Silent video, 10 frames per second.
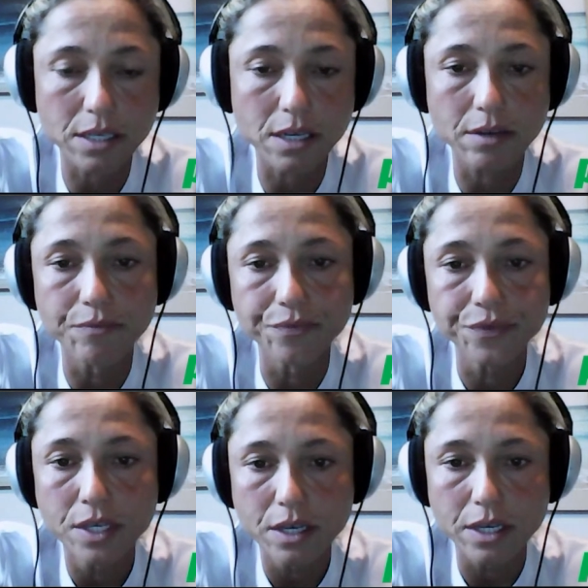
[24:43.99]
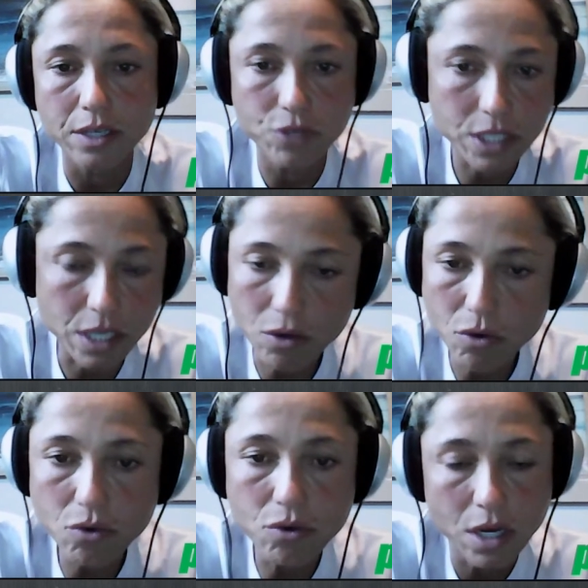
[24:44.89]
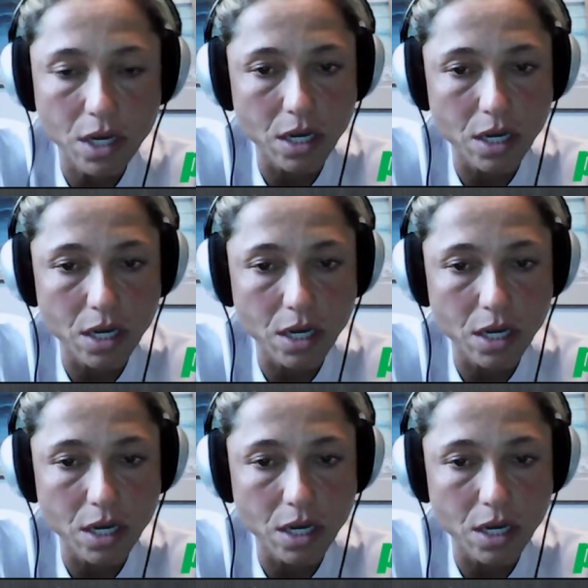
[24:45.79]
a new skill,